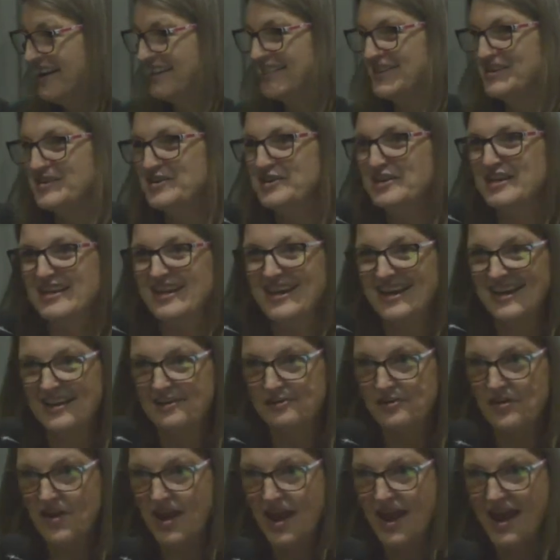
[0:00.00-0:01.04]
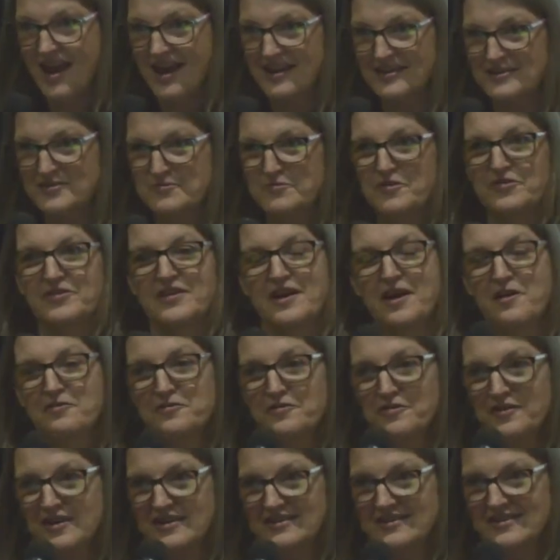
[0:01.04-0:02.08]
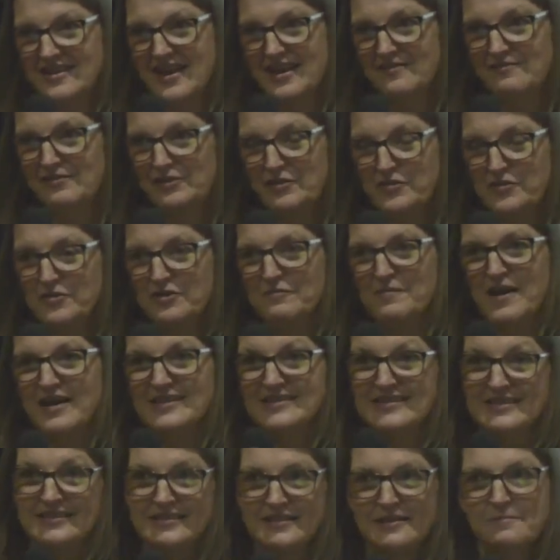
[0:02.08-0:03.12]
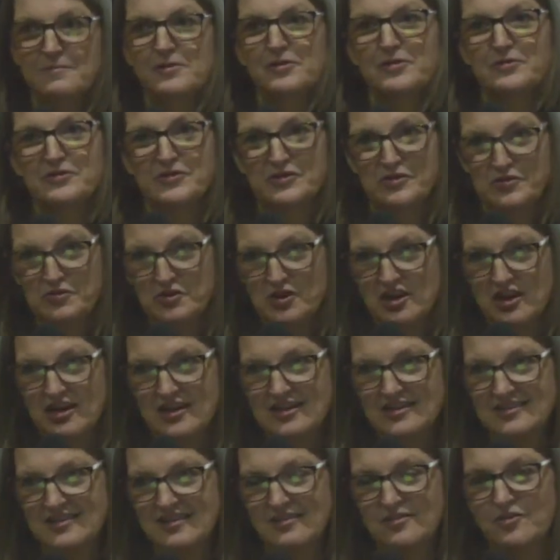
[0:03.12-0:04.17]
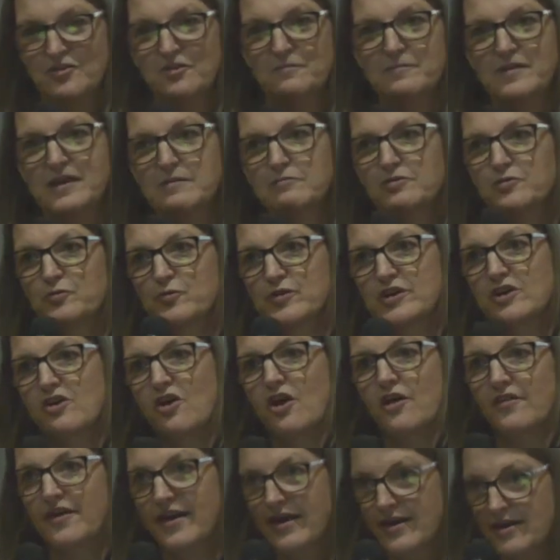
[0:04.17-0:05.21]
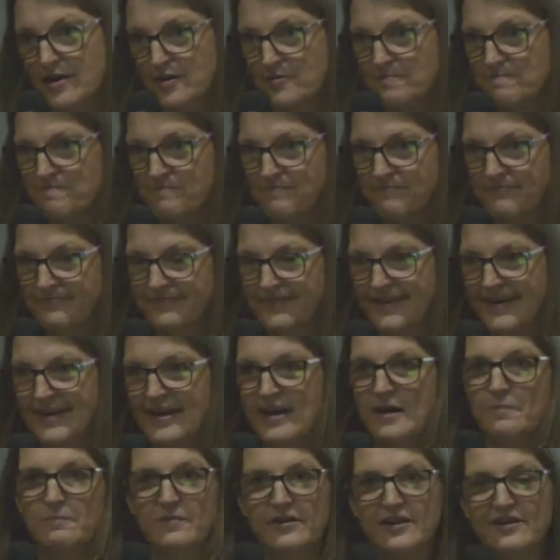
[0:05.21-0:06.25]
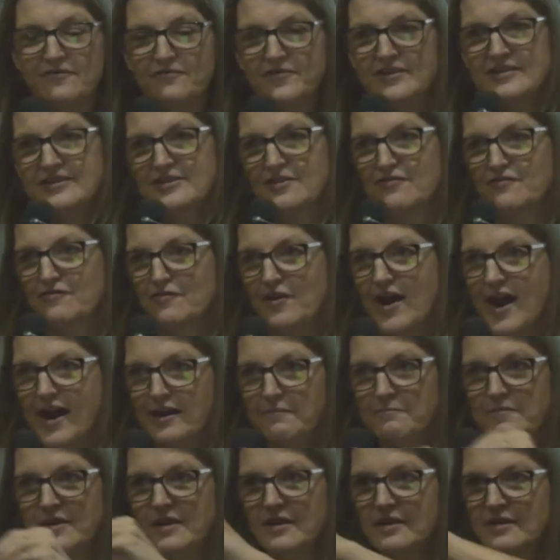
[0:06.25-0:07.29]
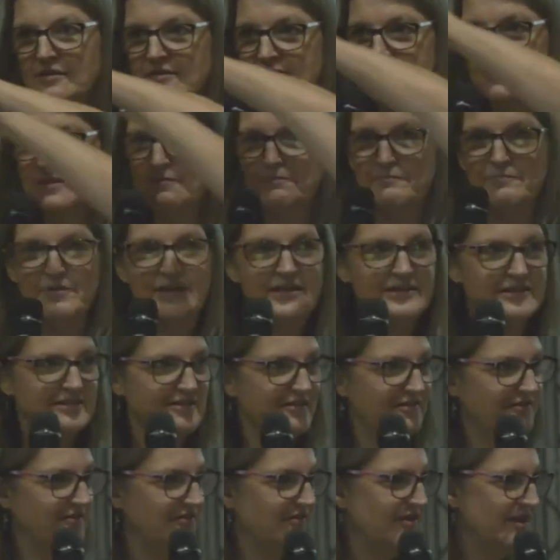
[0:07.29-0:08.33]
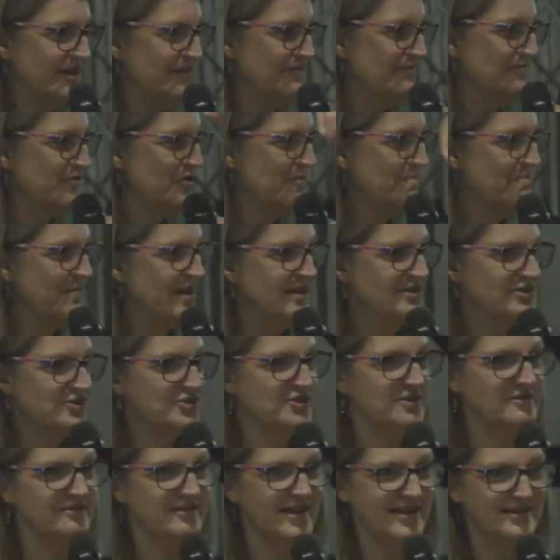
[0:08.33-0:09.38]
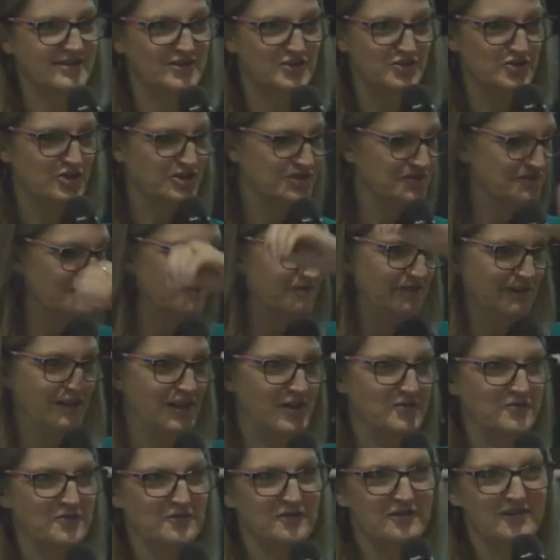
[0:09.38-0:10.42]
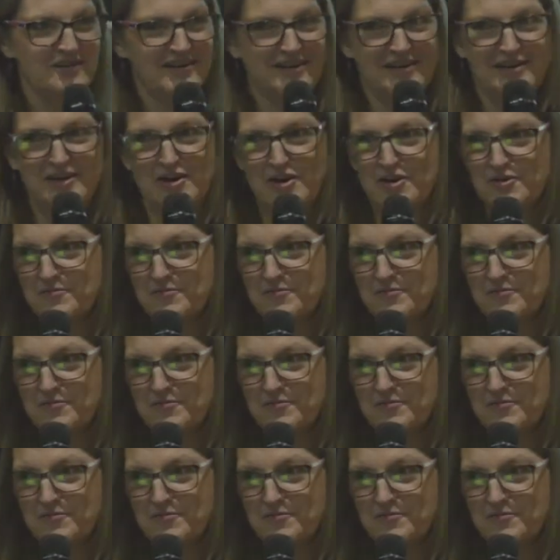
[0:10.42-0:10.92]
they're going to connect with the other things they've learned about similar trees, and they're going to be able to recall the elm. But if it's a fragmented piece of information that's just floating in no